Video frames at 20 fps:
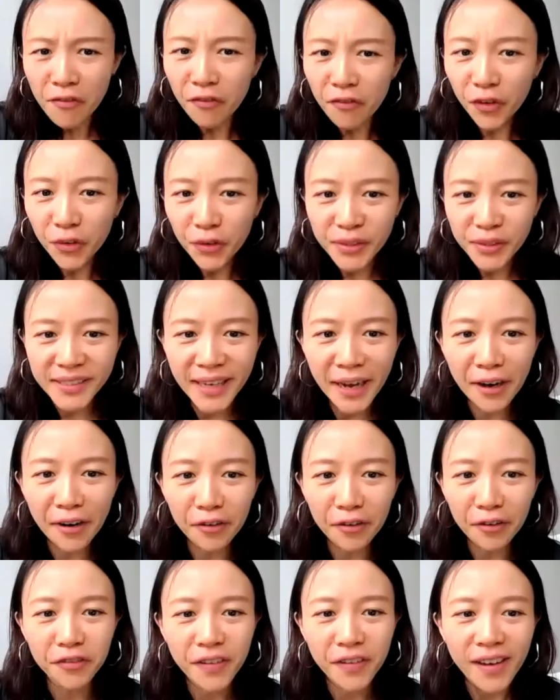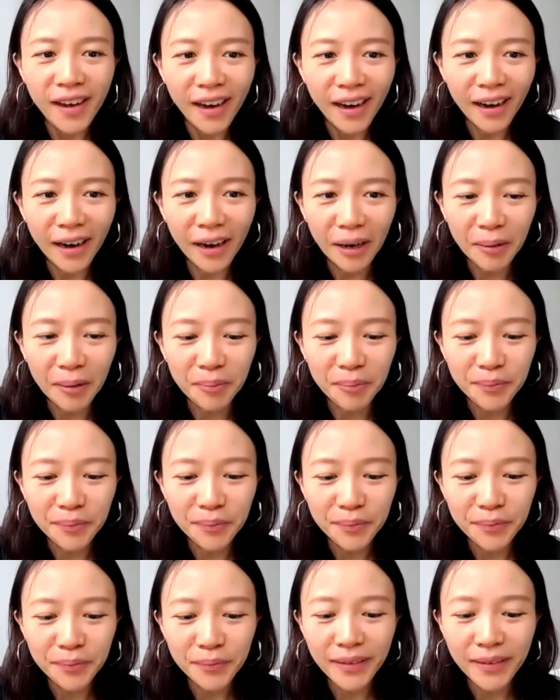for yourself,
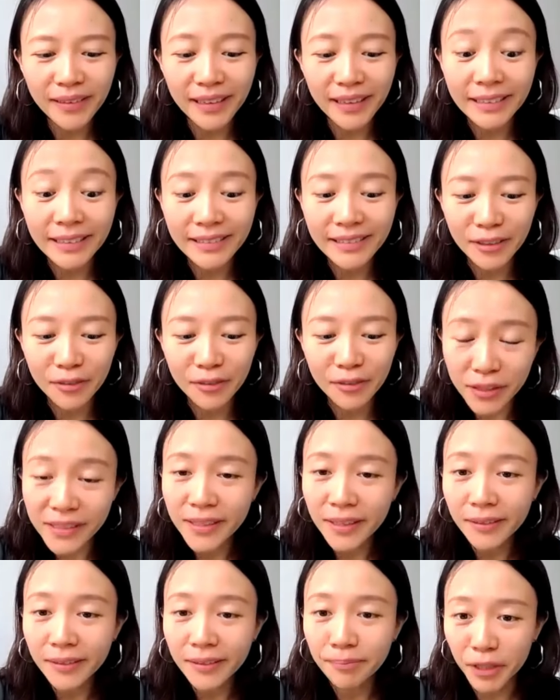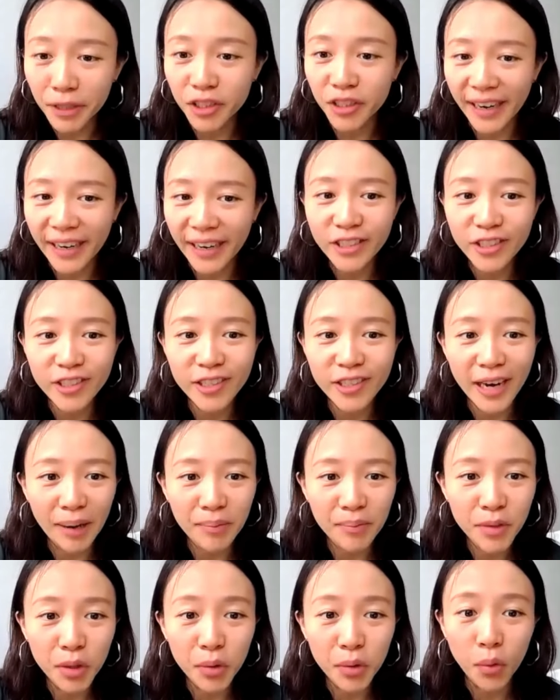in the recent Berkshire
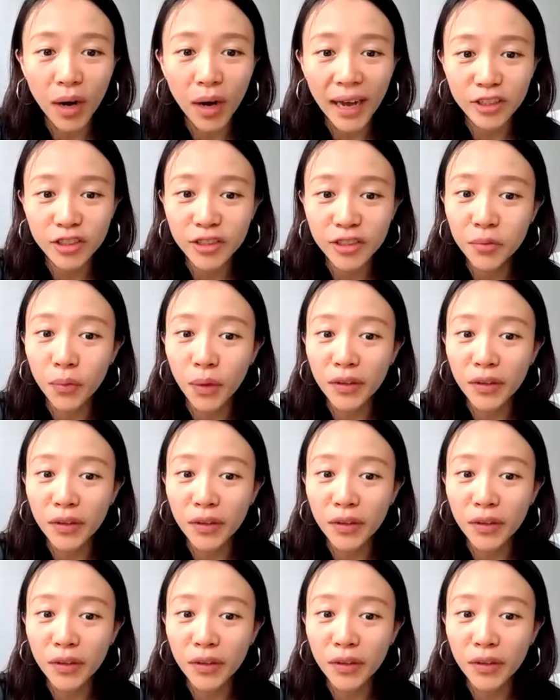AGM, you were actually